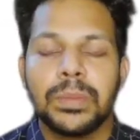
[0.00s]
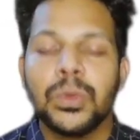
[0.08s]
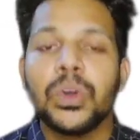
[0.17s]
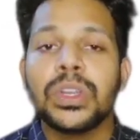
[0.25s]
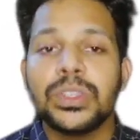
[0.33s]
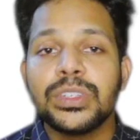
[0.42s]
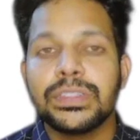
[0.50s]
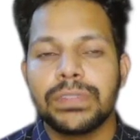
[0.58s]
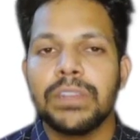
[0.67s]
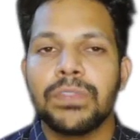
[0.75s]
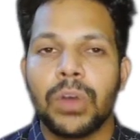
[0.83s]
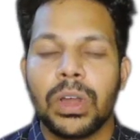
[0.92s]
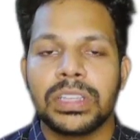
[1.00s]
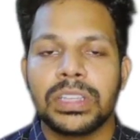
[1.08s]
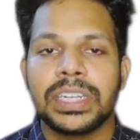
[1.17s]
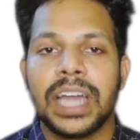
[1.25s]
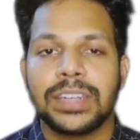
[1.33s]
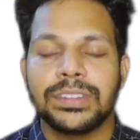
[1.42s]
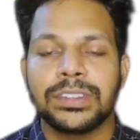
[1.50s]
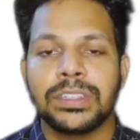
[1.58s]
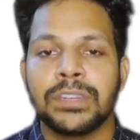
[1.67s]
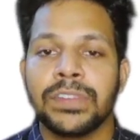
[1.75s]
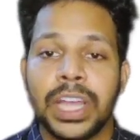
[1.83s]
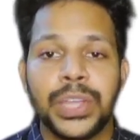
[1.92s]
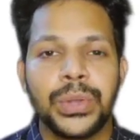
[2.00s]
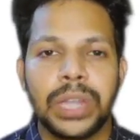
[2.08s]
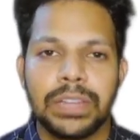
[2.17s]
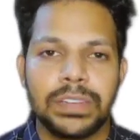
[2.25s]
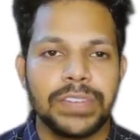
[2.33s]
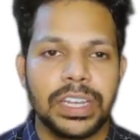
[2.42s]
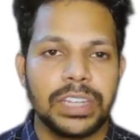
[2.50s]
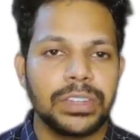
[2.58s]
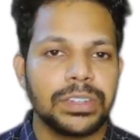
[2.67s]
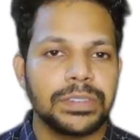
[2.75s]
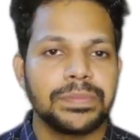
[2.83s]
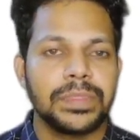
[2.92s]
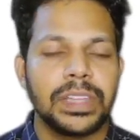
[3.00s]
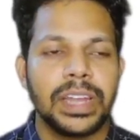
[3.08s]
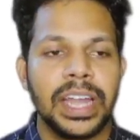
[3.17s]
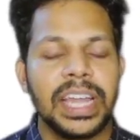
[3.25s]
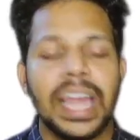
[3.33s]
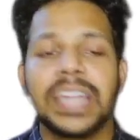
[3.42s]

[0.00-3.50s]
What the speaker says: more useful for the diagnosis of an acute liver failure, right?